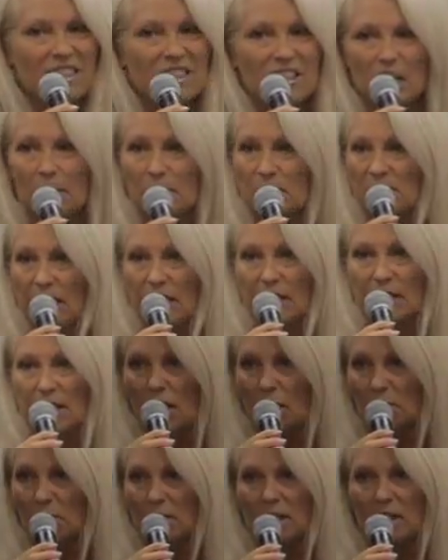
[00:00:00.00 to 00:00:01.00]
Stop saying
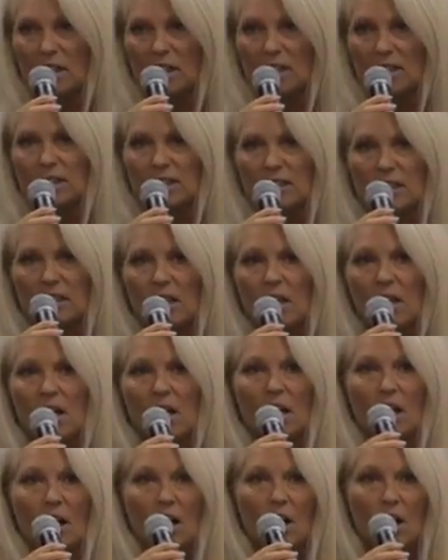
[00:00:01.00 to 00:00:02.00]
that, because
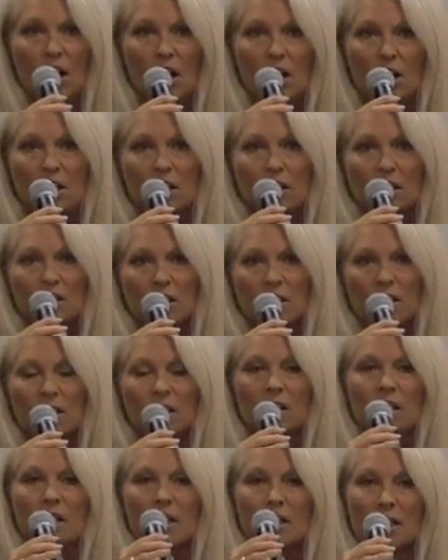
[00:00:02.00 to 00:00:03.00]
all
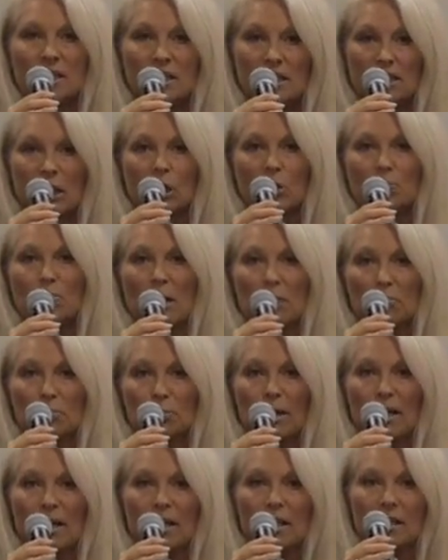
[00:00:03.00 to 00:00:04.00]
the cell
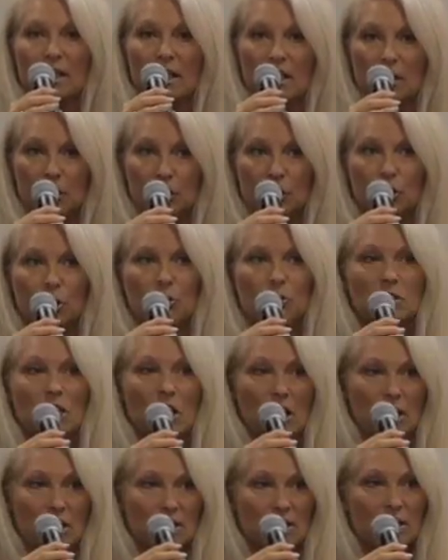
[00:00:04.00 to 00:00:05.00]
membrane and the
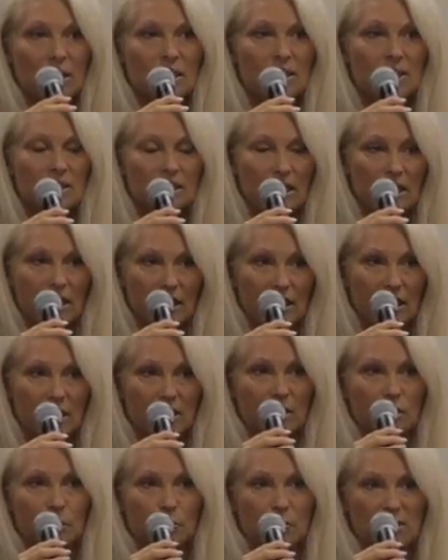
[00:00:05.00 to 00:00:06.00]
neurotoxins
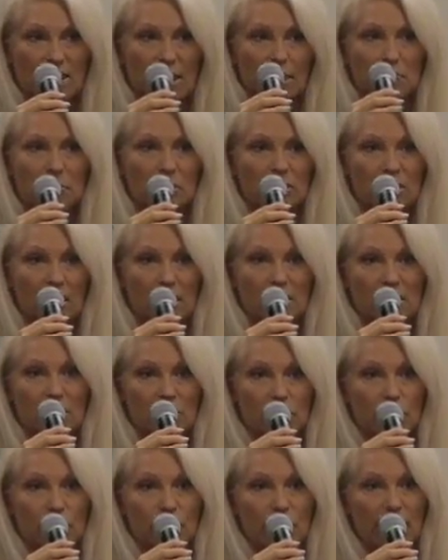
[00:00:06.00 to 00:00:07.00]
and the receptor sites are
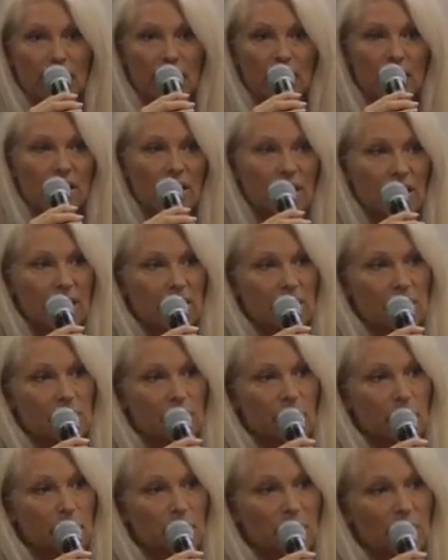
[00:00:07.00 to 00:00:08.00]
doing is
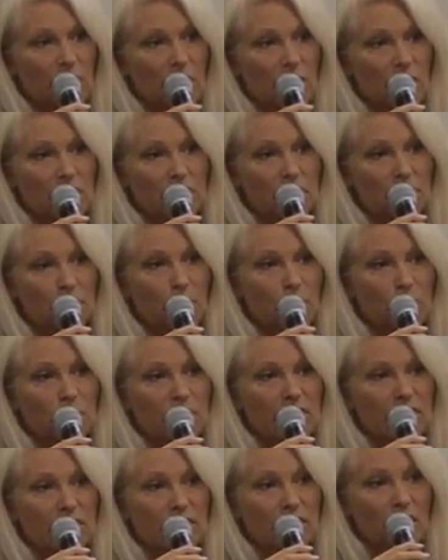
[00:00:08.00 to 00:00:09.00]
flipping on
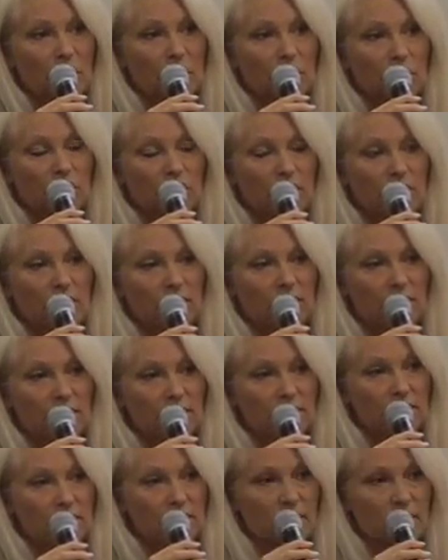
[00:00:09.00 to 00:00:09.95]
proteins on the genes.